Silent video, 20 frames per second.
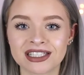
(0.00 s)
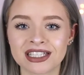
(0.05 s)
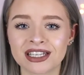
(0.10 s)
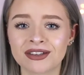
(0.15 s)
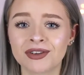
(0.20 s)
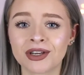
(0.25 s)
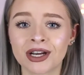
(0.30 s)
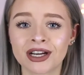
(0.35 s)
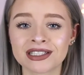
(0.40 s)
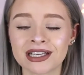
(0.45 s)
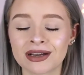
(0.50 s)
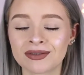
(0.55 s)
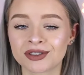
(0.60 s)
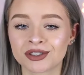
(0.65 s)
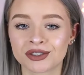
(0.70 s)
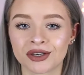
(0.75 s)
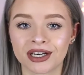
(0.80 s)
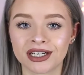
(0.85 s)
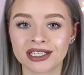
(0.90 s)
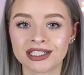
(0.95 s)
So if you guys
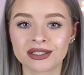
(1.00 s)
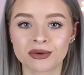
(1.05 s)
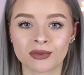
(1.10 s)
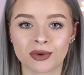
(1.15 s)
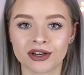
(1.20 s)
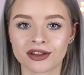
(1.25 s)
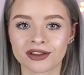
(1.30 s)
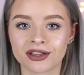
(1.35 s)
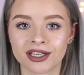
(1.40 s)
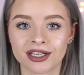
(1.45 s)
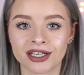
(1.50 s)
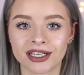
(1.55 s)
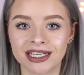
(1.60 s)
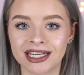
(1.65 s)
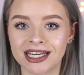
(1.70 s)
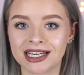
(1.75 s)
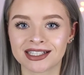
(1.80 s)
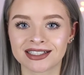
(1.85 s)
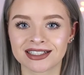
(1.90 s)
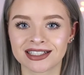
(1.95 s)
haven't tried one of the
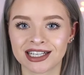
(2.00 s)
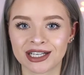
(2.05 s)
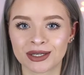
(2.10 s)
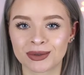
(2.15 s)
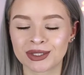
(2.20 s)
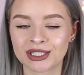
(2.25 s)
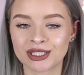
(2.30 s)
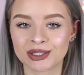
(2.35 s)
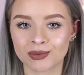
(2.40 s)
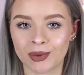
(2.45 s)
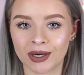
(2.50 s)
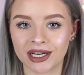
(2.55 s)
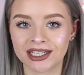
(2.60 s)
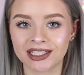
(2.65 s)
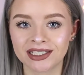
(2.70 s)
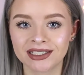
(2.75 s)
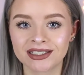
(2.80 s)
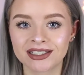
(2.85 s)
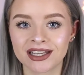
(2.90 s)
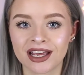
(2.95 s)
NYX liquid
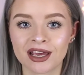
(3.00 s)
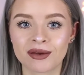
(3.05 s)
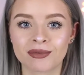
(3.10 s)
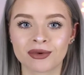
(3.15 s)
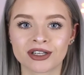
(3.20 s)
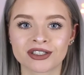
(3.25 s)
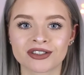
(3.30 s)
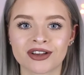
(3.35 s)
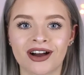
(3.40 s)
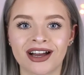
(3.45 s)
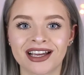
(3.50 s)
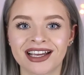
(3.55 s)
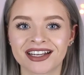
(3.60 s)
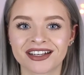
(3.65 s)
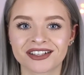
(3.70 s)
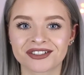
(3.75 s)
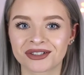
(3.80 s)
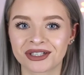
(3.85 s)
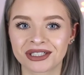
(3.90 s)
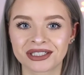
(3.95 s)
suedes, because I
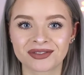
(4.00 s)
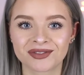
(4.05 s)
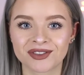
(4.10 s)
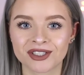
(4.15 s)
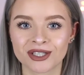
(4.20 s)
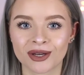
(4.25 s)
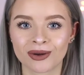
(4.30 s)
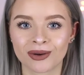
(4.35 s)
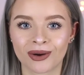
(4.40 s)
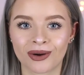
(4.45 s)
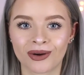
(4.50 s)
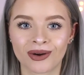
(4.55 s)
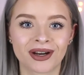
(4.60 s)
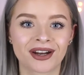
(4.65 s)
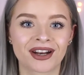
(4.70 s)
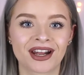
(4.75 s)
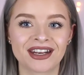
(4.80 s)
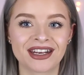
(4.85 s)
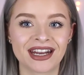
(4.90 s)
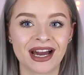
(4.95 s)
hadn't tried them for so long
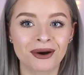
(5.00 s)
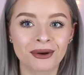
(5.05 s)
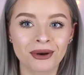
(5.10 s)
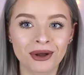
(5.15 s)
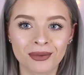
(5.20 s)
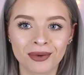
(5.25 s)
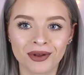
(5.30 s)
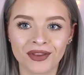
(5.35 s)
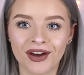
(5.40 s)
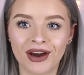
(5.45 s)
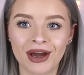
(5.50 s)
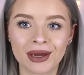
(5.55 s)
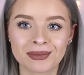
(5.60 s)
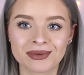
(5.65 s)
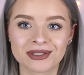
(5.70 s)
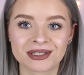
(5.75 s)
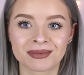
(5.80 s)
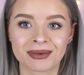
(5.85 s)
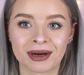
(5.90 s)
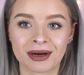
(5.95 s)
and I now know what the
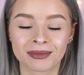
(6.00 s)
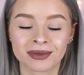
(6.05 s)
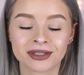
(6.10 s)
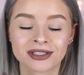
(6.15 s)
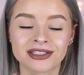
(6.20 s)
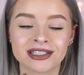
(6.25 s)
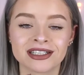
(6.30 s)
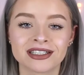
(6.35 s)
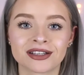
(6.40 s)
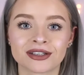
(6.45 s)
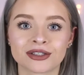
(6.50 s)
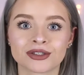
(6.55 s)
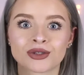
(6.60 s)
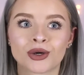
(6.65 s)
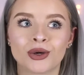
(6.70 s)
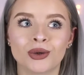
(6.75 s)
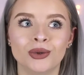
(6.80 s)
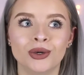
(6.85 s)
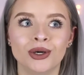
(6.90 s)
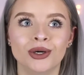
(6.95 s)
hype is about because these are
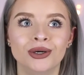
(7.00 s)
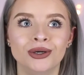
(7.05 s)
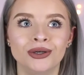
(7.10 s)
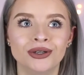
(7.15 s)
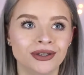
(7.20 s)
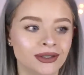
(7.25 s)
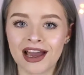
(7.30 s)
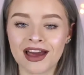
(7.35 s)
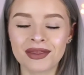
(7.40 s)
so good.